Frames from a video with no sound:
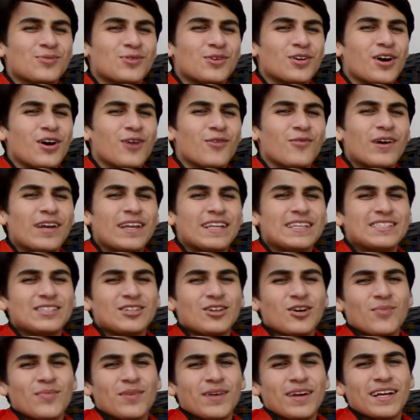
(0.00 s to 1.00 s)
were not ready to
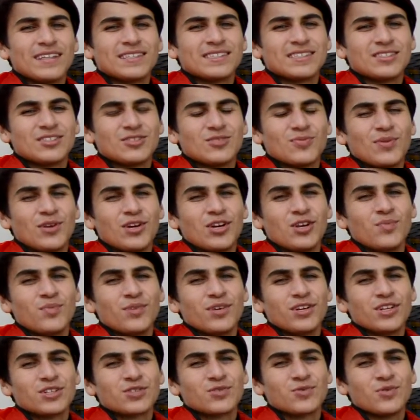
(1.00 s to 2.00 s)
go up against the superior
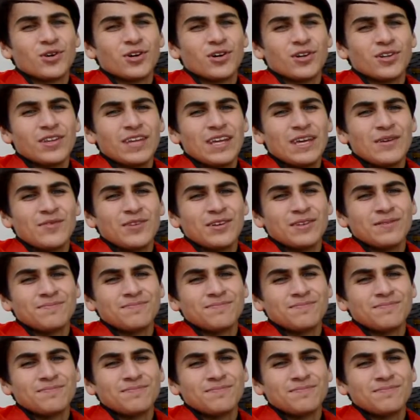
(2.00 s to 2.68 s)
British Royal Navy.